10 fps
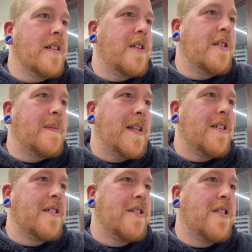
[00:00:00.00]
Those
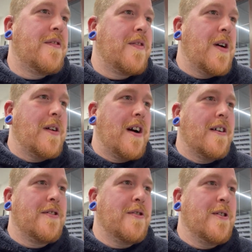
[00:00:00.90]
pictures on your phone
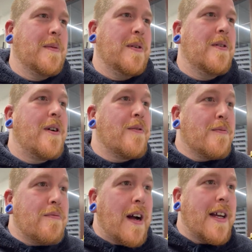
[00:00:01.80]
are adorable,
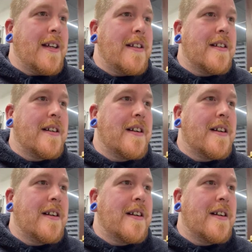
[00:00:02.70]
right?